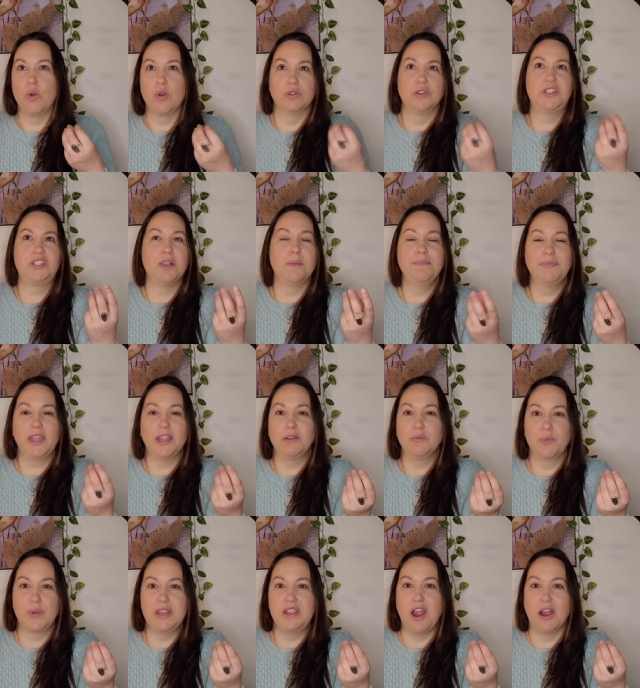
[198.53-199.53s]
or
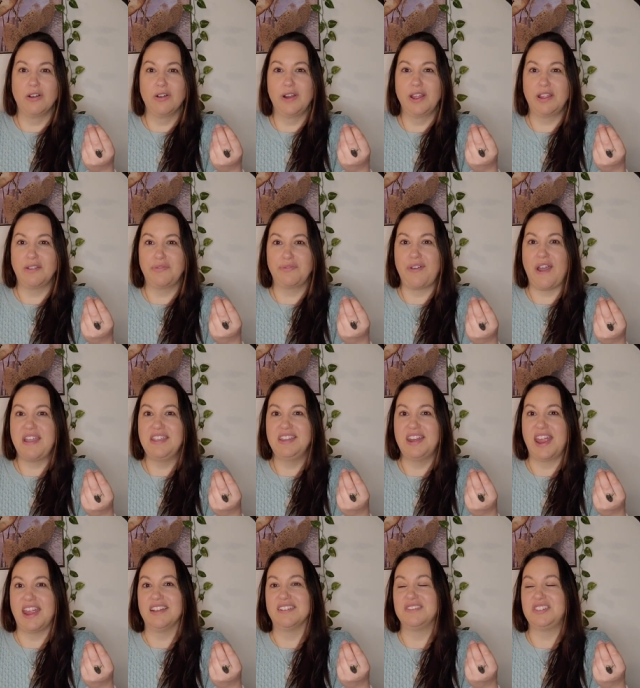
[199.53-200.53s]
something regarding
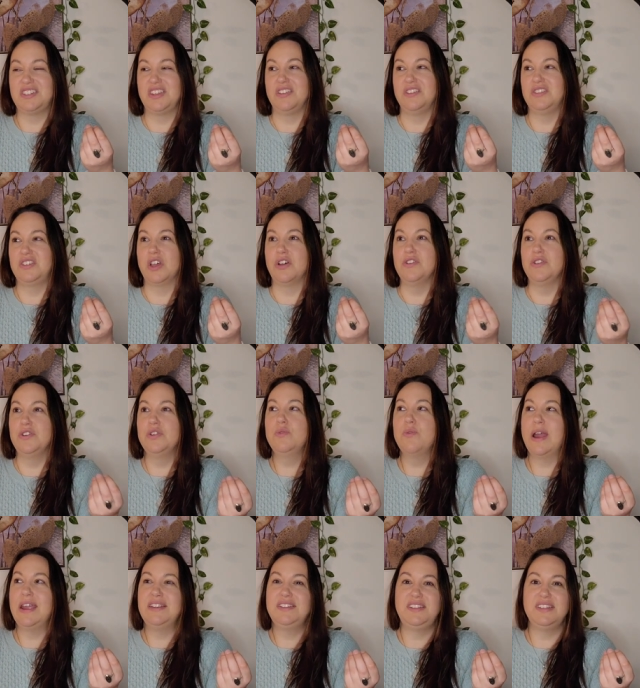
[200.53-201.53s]
finances, a
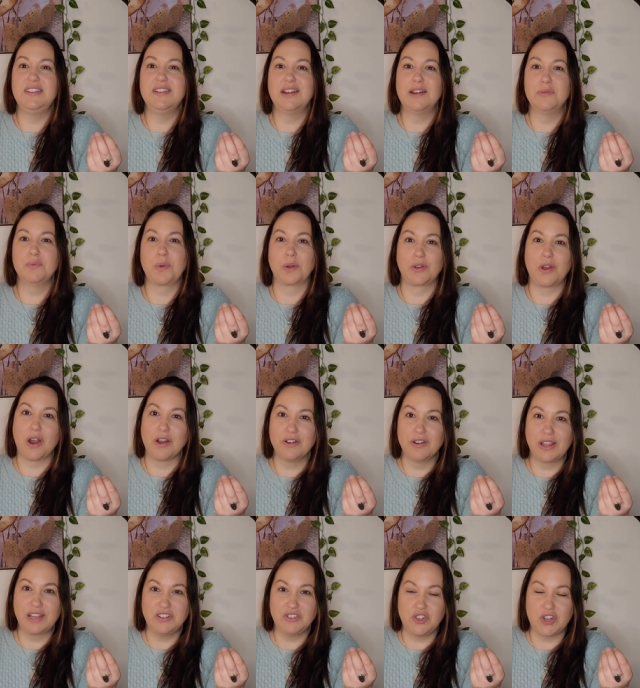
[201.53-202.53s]
new idea
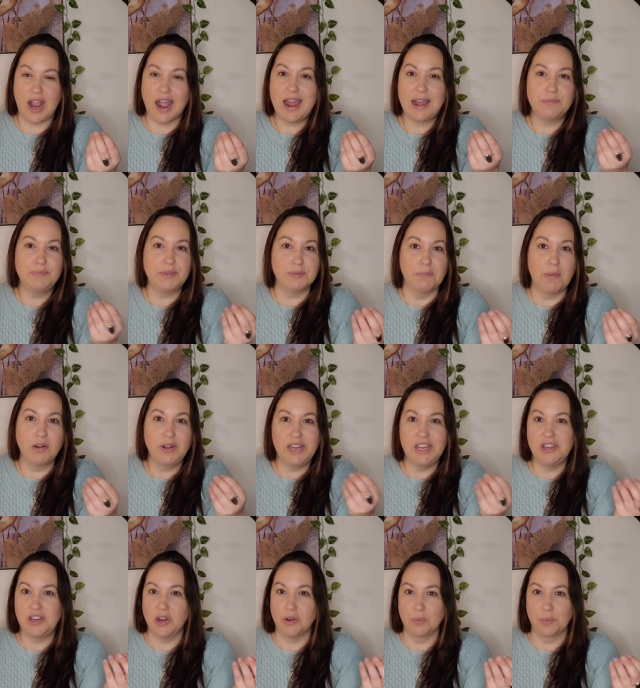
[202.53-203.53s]
regarding jobs,
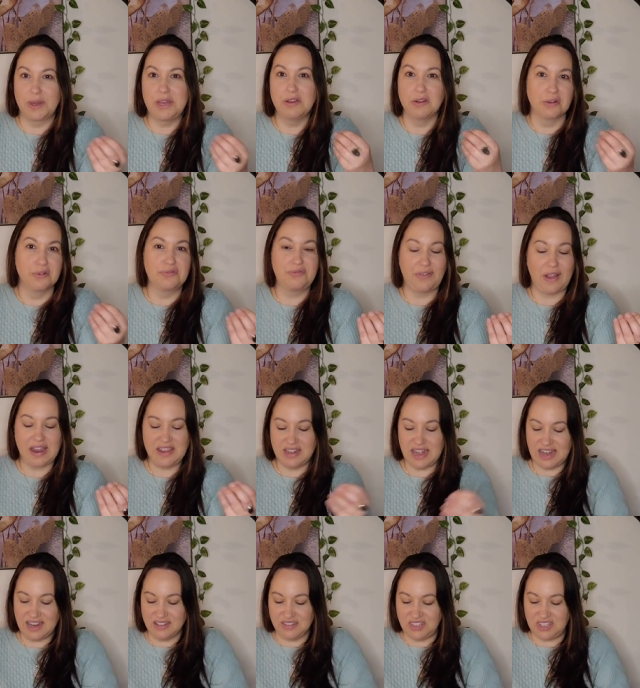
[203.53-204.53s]
money, career,
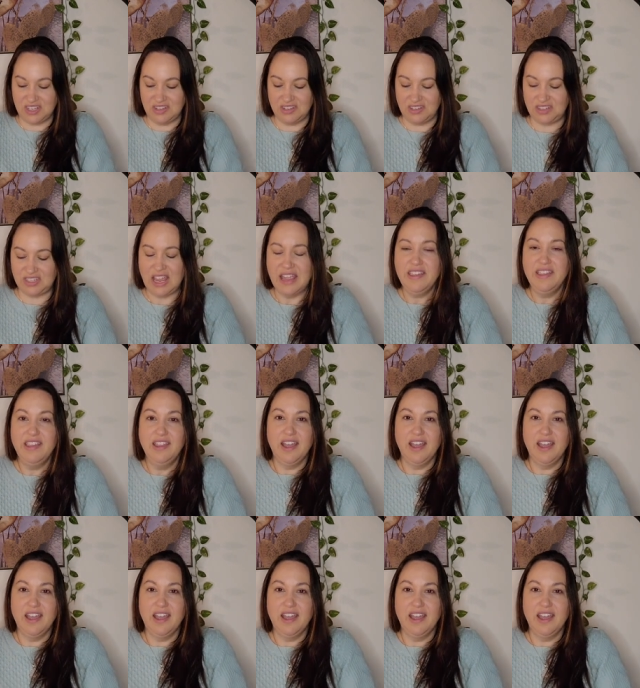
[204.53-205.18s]
finances,